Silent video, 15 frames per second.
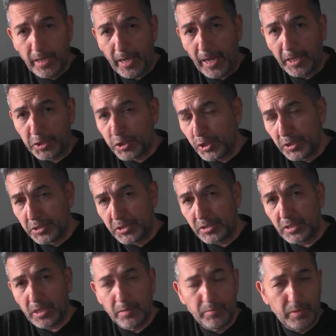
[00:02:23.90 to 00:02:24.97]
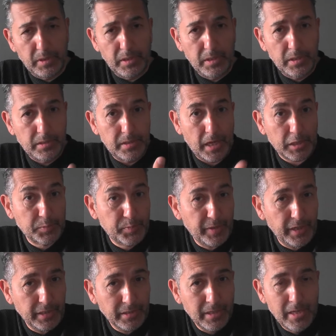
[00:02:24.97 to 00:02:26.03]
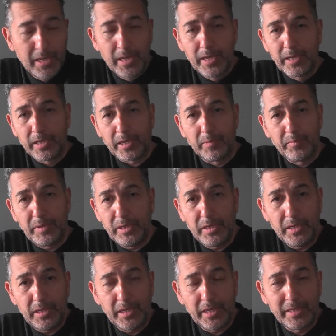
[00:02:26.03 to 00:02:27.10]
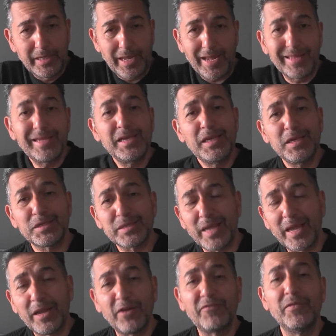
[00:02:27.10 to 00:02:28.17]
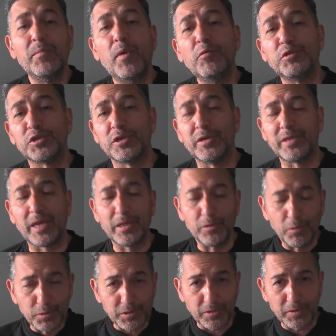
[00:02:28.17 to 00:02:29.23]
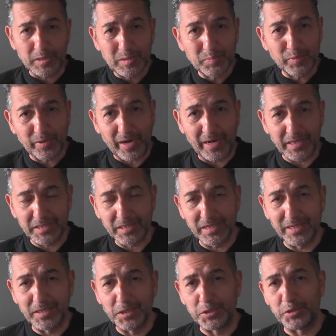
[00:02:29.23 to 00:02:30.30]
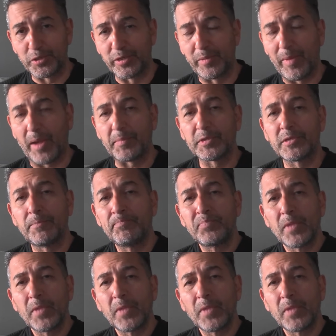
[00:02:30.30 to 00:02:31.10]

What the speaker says: anxious, can be desperate, can be in any state of emotion, and those are expressed in these journey maps.